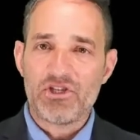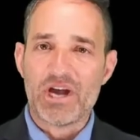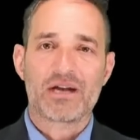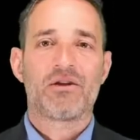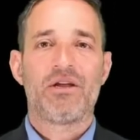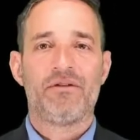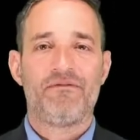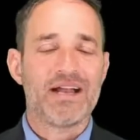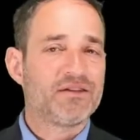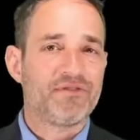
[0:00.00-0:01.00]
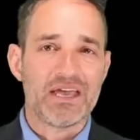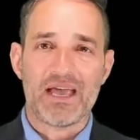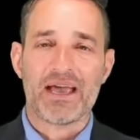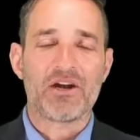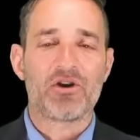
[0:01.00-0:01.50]
inject inventive
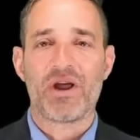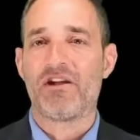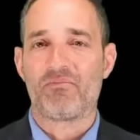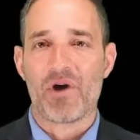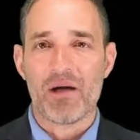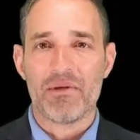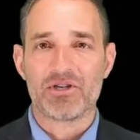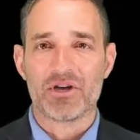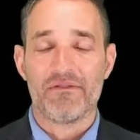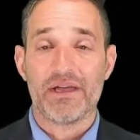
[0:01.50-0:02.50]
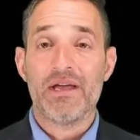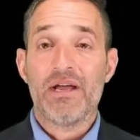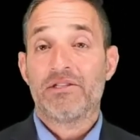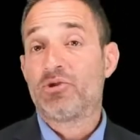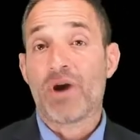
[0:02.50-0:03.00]
thinking and creative problem solving
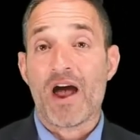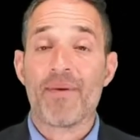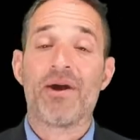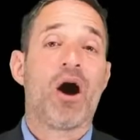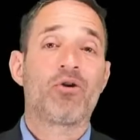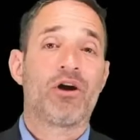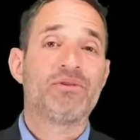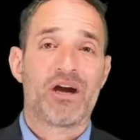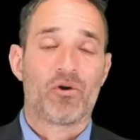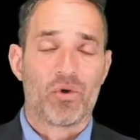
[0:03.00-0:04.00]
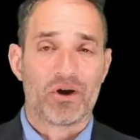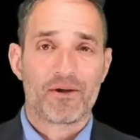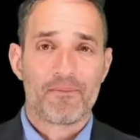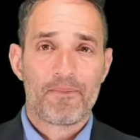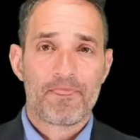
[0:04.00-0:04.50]
to drive better outcomes in our
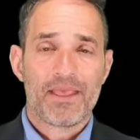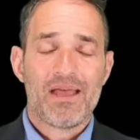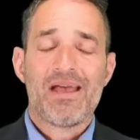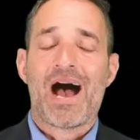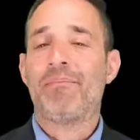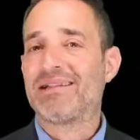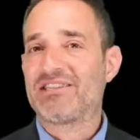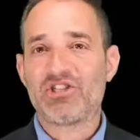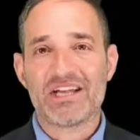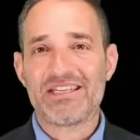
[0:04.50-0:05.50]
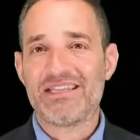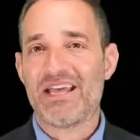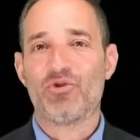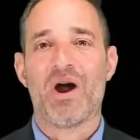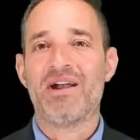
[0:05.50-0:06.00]
work. I'm not
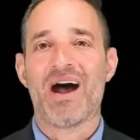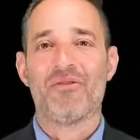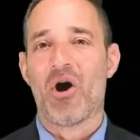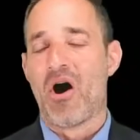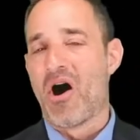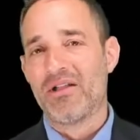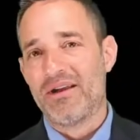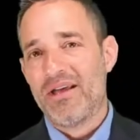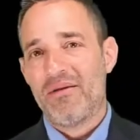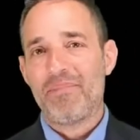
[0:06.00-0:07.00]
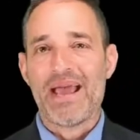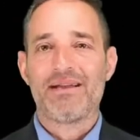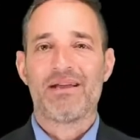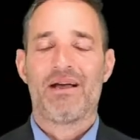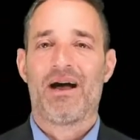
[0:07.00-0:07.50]
suggesting that you run down the hall and
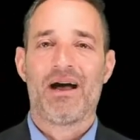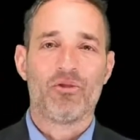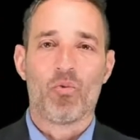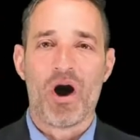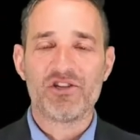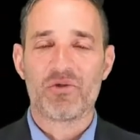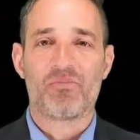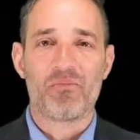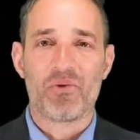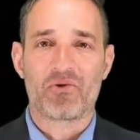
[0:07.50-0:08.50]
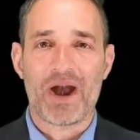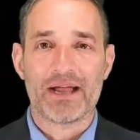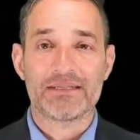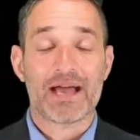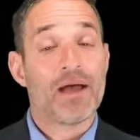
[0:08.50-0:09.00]
paint on the walls with purple
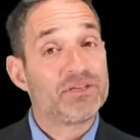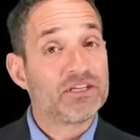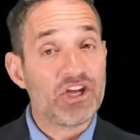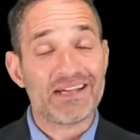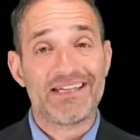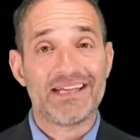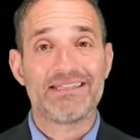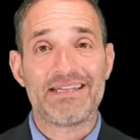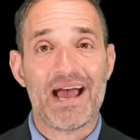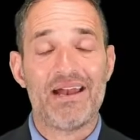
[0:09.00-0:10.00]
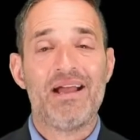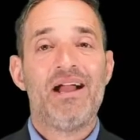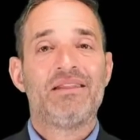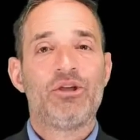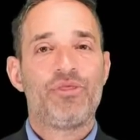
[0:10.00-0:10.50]
crayons. I'm suggesting instead
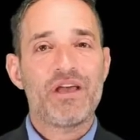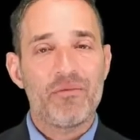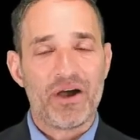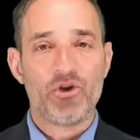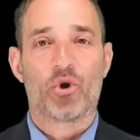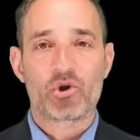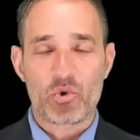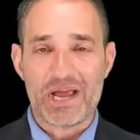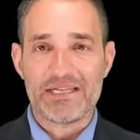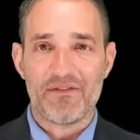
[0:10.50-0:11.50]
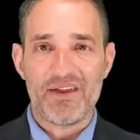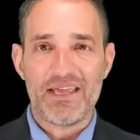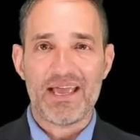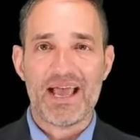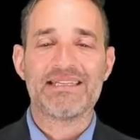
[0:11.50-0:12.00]
that you think about your
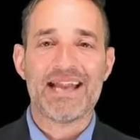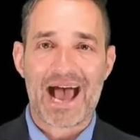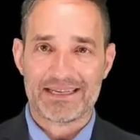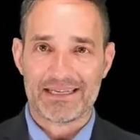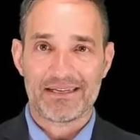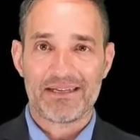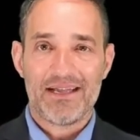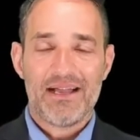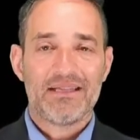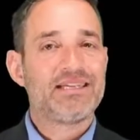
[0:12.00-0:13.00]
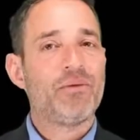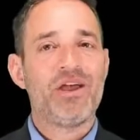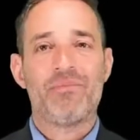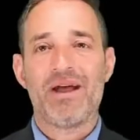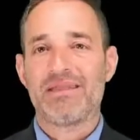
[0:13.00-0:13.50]
creativity as an asset, the
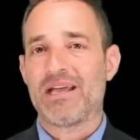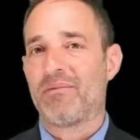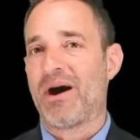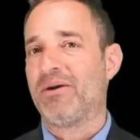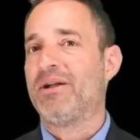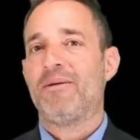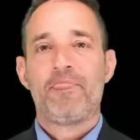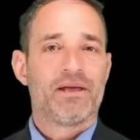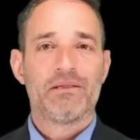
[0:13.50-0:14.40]
same way you might think about